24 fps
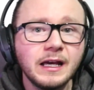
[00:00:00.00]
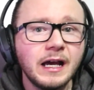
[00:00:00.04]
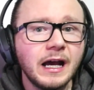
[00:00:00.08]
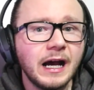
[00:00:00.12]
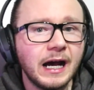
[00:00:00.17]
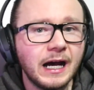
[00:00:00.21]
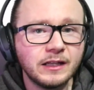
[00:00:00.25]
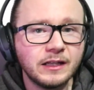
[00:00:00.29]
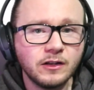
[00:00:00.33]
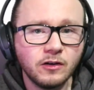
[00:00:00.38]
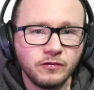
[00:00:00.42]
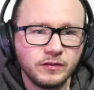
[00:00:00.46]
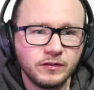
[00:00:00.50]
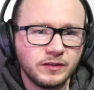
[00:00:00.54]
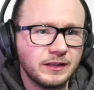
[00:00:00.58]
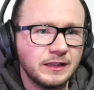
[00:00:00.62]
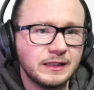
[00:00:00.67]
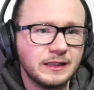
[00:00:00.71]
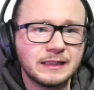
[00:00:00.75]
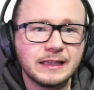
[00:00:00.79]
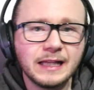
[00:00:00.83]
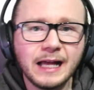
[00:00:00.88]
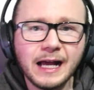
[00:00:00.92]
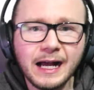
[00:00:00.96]
And obviously,
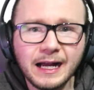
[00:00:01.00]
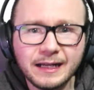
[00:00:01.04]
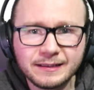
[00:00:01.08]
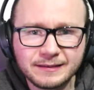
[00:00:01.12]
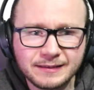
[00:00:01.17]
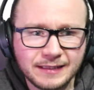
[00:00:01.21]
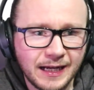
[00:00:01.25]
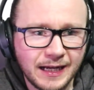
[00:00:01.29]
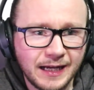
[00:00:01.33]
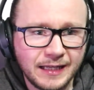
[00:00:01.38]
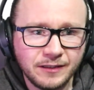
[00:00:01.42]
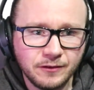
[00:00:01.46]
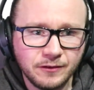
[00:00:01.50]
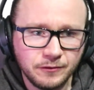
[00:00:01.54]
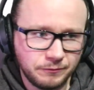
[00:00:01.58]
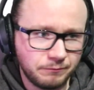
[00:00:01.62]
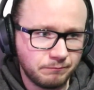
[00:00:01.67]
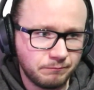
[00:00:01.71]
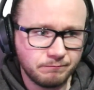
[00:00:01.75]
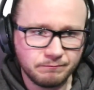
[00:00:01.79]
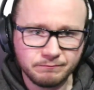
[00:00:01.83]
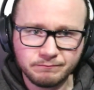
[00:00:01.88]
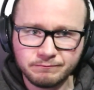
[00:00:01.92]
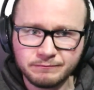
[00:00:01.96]
Clarke's kind of
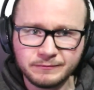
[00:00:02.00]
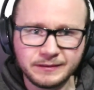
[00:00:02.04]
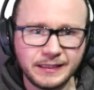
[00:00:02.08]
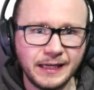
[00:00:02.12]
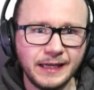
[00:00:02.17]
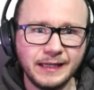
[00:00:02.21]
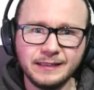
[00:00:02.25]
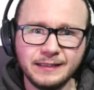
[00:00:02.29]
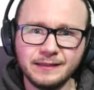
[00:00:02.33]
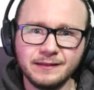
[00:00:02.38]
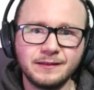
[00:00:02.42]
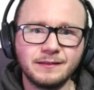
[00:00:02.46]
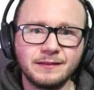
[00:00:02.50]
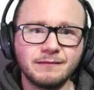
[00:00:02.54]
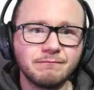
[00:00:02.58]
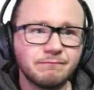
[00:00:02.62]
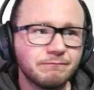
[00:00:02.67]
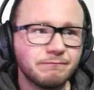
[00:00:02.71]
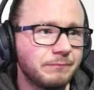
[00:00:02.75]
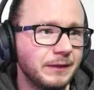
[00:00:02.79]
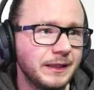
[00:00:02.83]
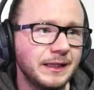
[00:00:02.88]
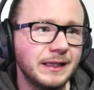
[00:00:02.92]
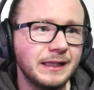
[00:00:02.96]
gained
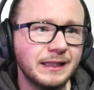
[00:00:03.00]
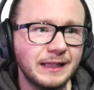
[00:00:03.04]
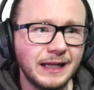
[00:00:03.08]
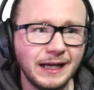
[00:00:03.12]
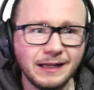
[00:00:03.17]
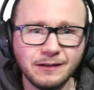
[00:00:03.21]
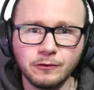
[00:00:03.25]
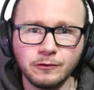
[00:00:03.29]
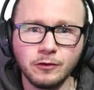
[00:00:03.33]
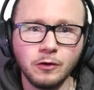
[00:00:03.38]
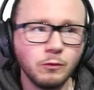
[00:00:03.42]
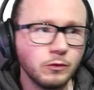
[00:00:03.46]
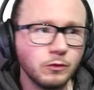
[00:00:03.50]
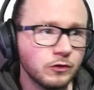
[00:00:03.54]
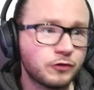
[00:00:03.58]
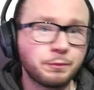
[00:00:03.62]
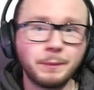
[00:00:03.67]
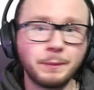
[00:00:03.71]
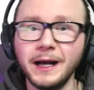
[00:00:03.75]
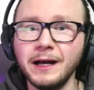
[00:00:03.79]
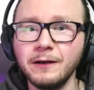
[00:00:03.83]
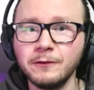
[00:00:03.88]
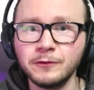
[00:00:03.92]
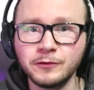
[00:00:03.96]
being I don't know a
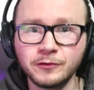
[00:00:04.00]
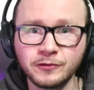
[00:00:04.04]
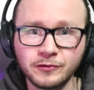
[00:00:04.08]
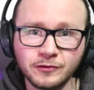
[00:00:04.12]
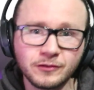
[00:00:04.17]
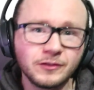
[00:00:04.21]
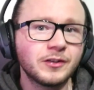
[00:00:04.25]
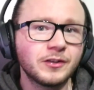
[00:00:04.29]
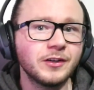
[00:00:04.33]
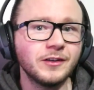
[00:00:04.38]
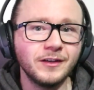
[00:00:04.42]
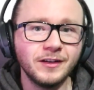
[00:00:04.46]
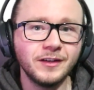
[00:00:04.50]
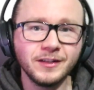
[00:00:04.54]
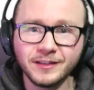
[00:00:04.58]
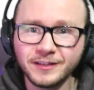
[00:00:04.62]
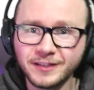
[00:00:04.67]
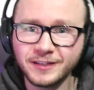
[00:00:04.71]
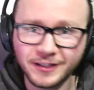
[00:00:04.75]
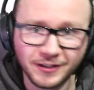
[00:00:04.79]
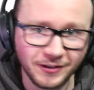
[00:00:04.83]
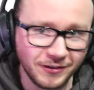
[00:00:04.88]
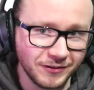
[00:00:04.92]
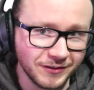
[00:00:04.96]
spouse to
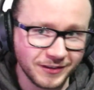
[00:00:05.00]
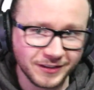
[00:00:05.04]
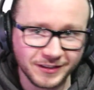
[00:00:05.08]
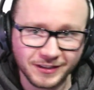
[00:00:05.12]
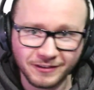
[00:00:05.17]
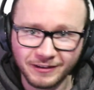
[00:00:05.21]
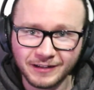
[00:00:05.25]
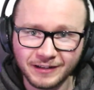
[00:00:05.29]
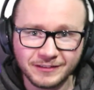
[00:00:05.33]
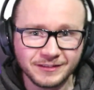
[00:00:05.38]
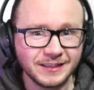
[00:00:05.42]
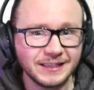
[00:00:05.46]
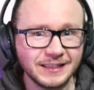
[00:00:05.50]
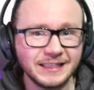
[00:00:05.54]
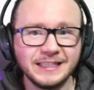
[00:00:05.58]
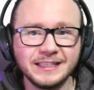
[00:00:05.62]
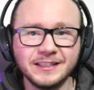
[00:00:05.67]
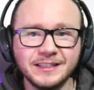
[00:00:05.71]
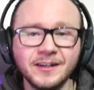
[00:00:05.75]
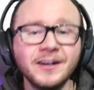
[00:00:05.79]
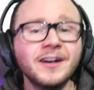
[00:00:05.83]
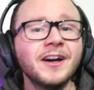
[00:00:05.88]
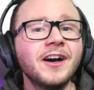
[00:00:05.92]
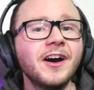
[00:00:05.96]
you know the ground leader.